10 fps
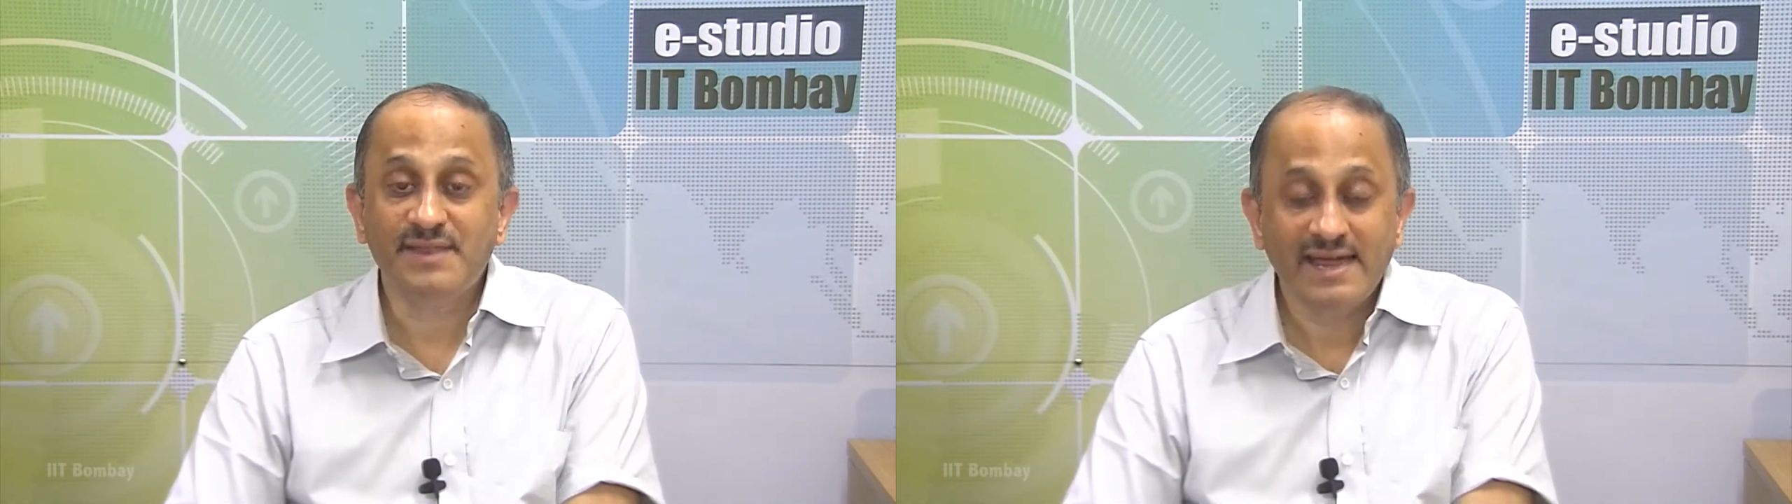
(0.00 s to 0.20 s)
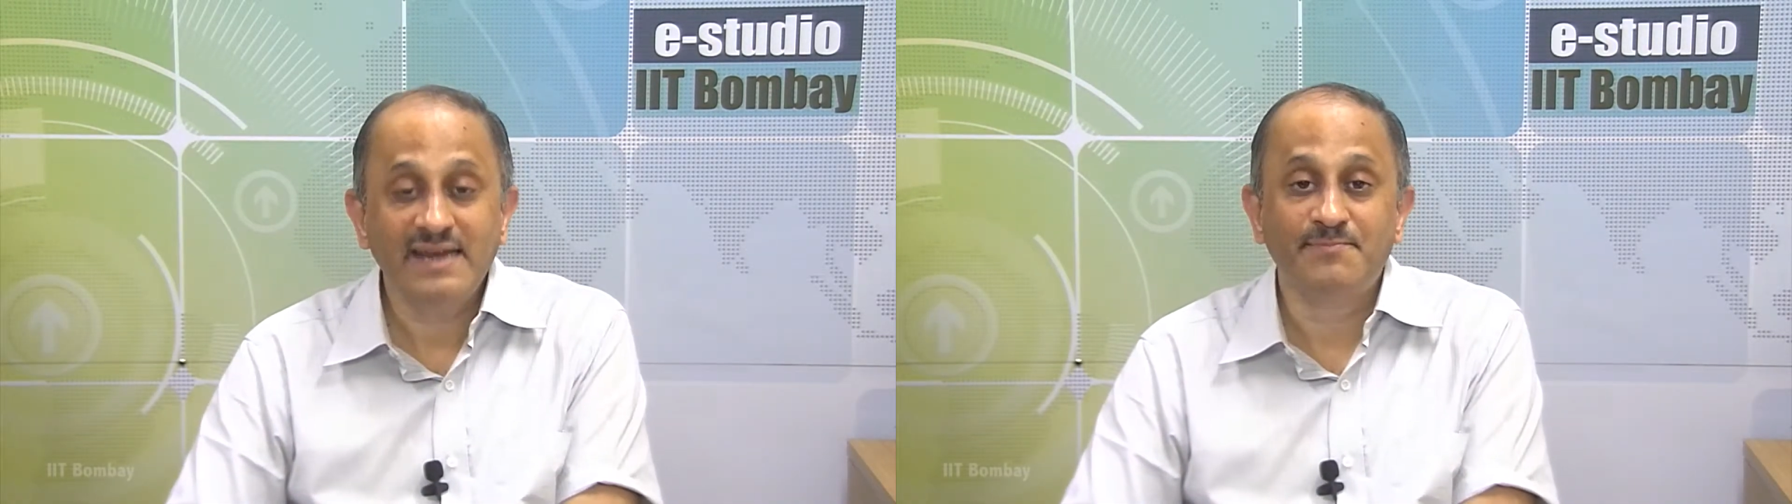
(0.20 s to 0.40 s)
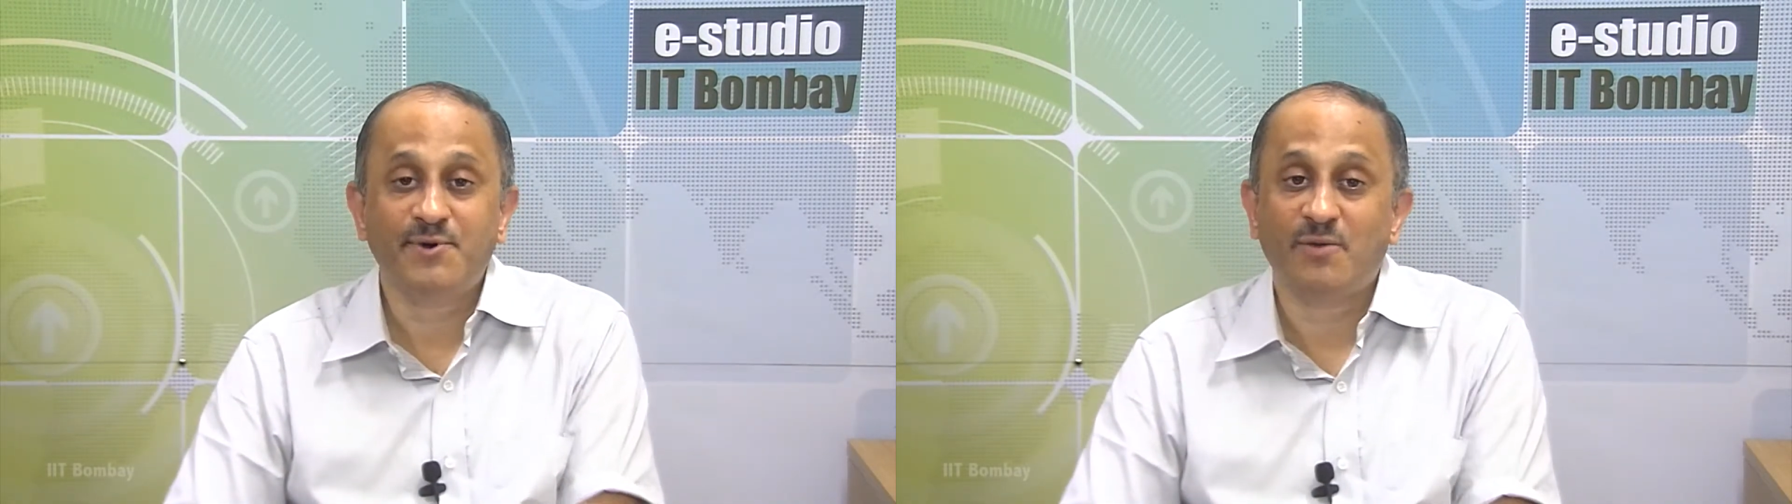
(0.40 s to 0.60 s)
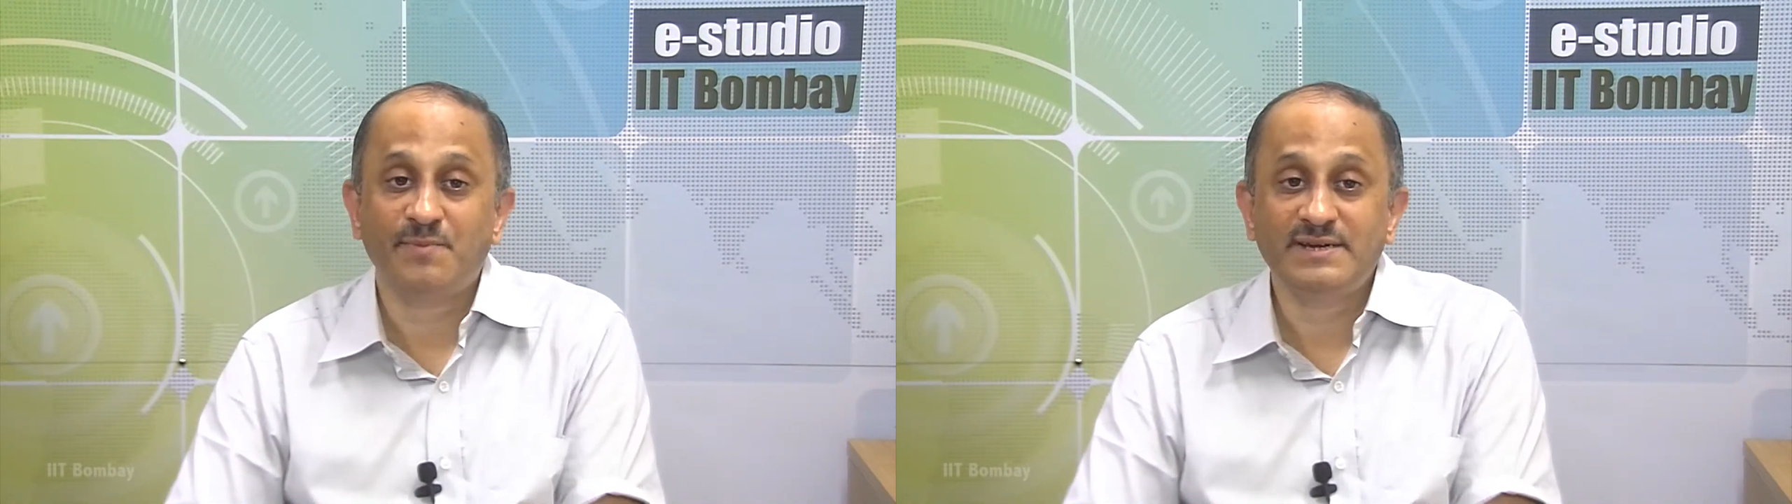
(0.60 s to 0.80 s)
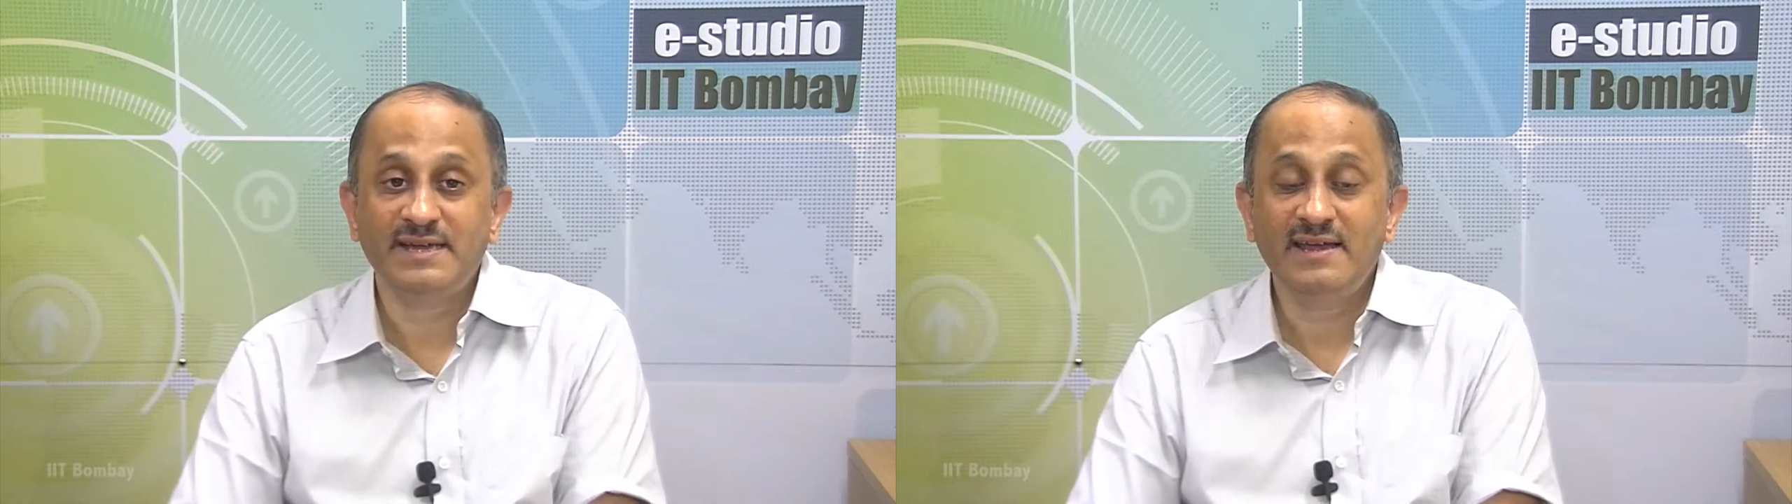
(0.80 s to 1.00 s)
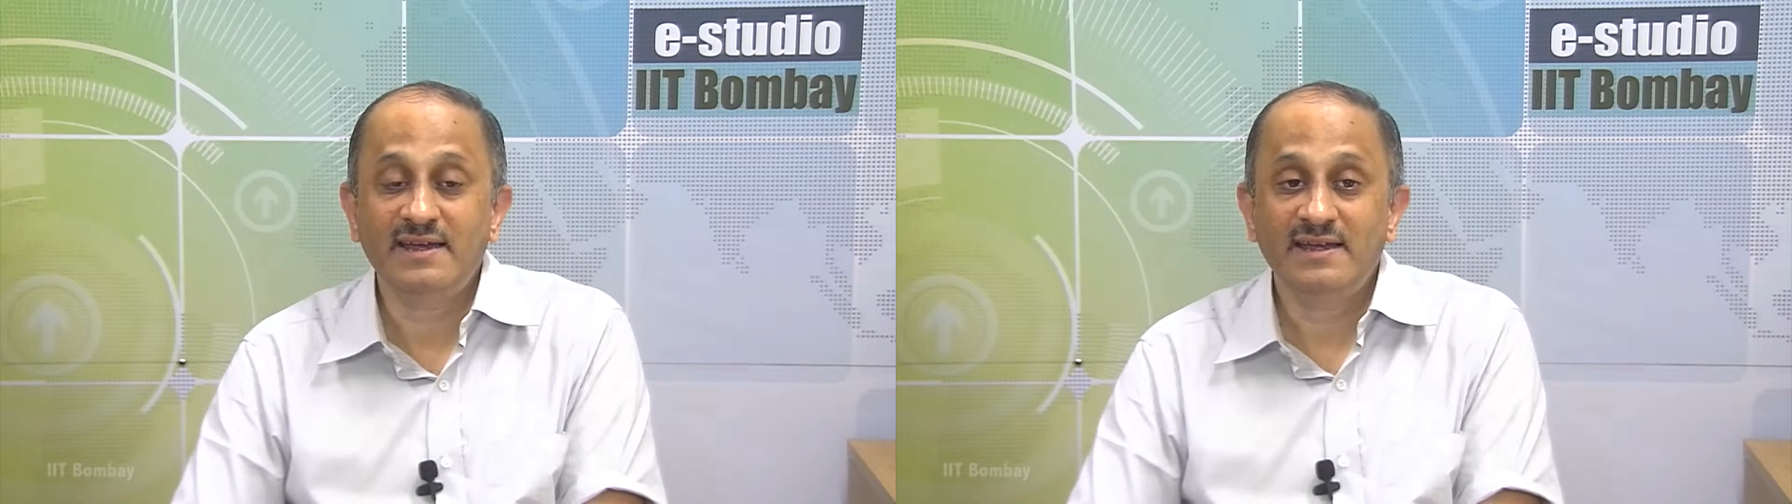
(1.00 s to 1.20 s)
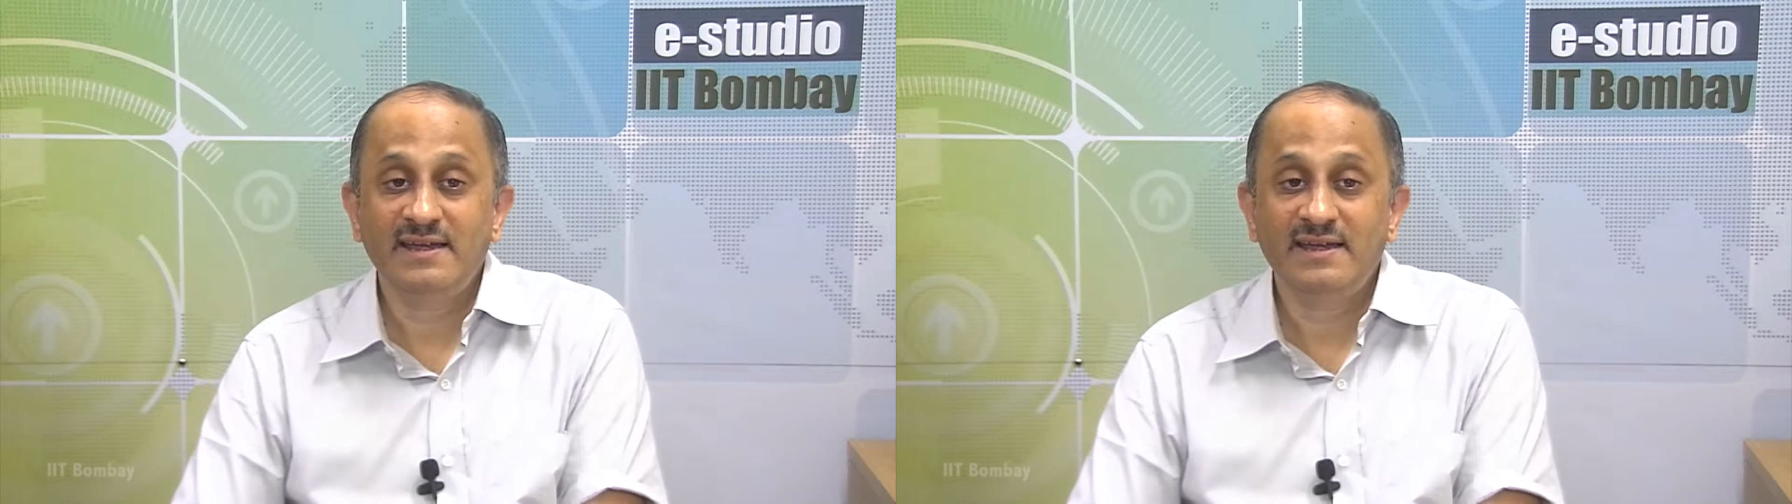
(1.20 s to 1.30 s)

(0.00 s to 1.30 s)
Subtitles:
second property,